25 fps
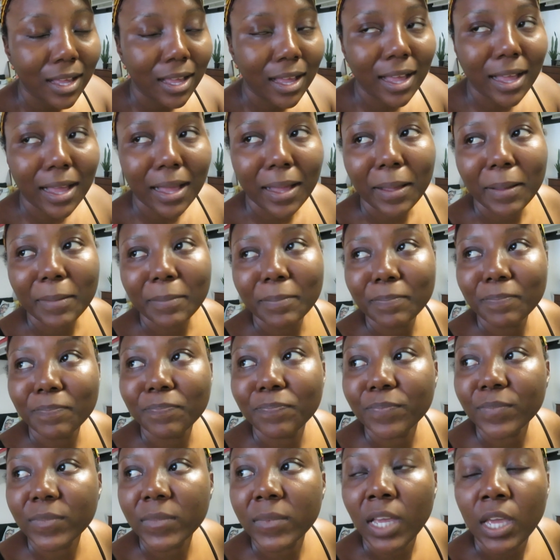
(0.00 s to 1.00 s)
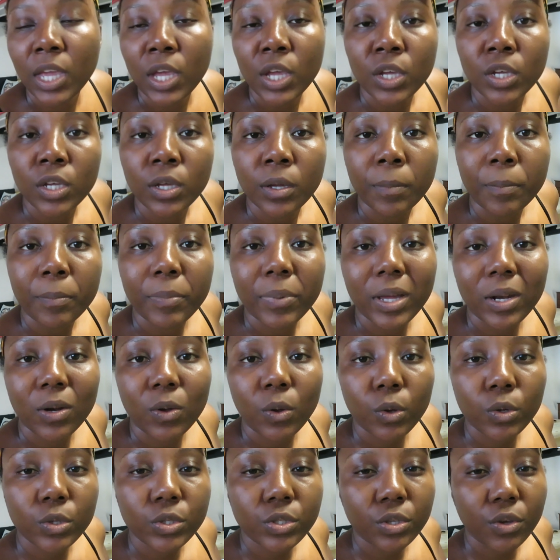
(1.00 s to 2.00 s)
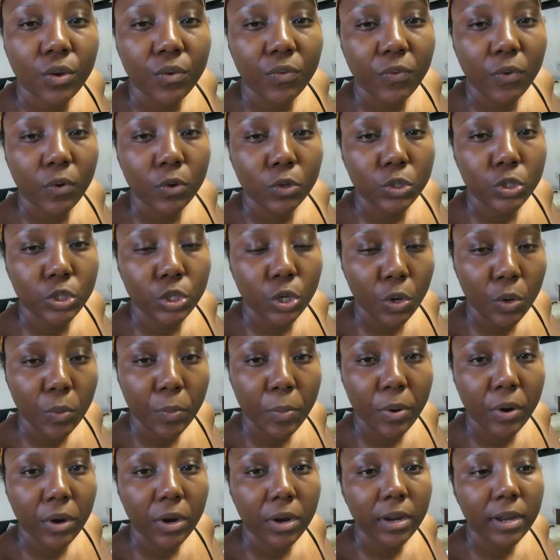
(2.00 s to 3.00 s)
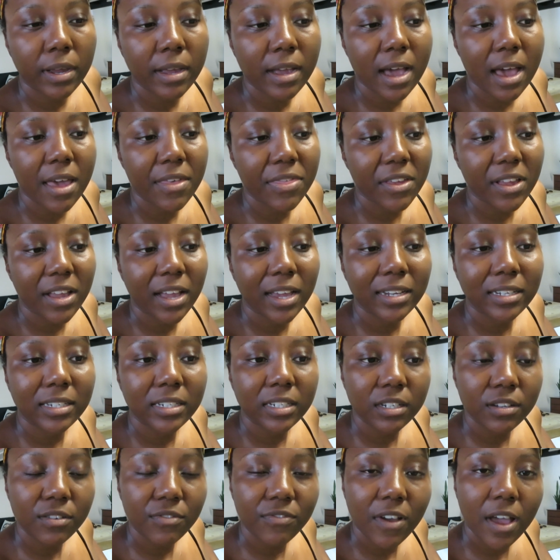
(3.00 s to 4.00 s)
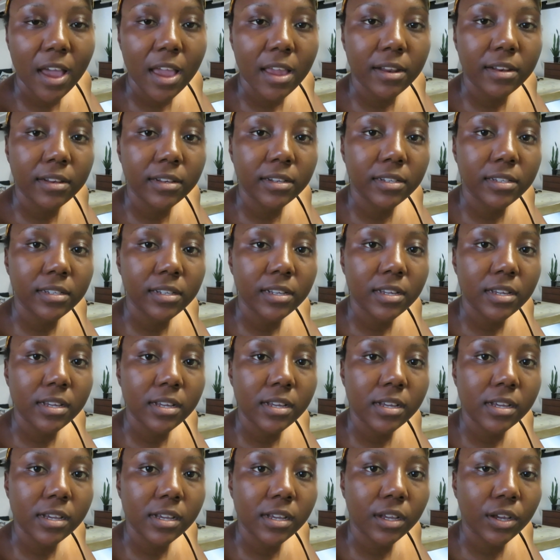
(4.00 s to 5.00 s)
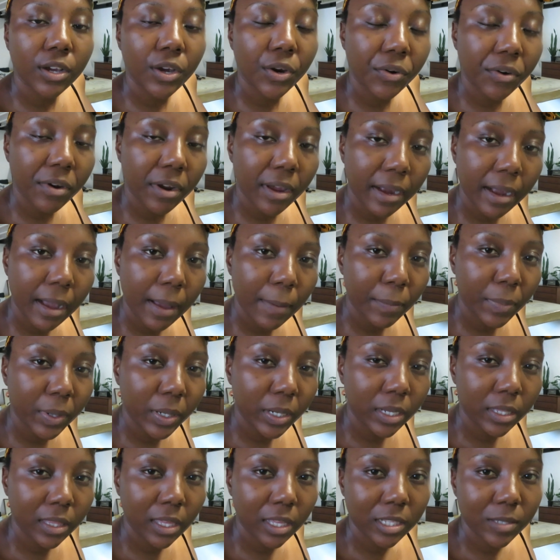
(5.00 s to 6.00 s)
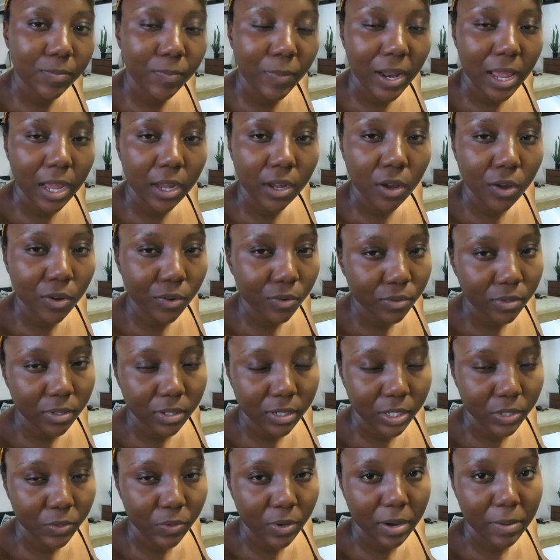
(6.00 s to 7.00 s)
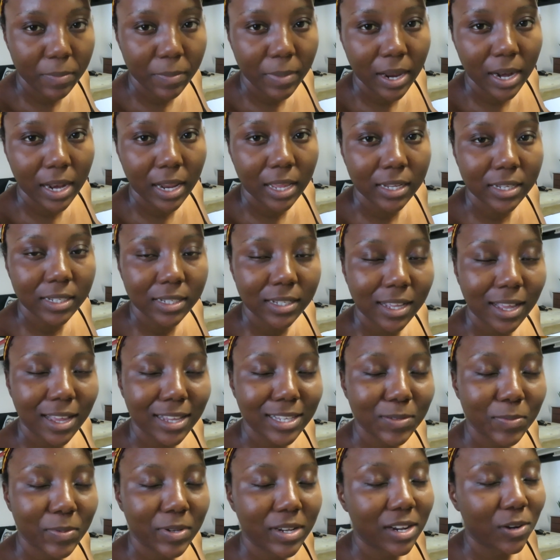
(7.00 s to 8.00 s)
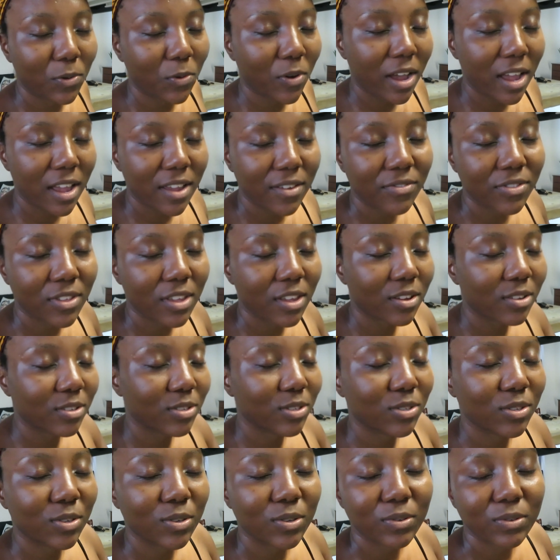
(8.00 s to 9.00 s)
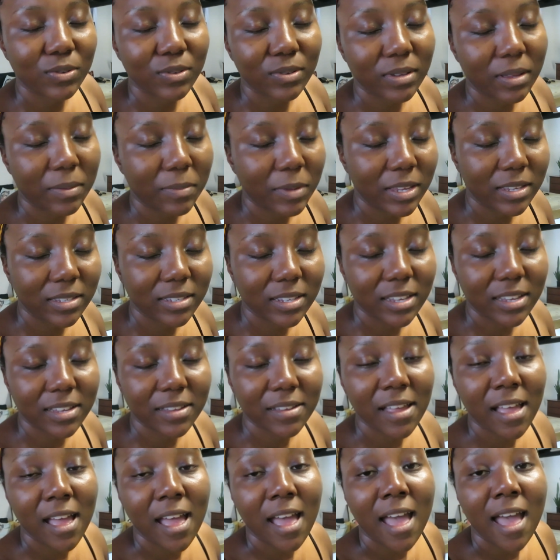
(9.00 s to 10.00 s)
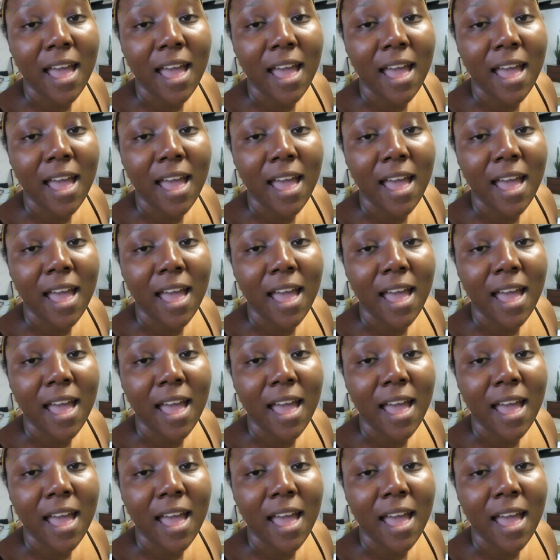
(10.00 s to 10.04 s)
But also for Joburg, I think I did find a courier company that's black owned. It's run by like a husband and wife. They are so amazing.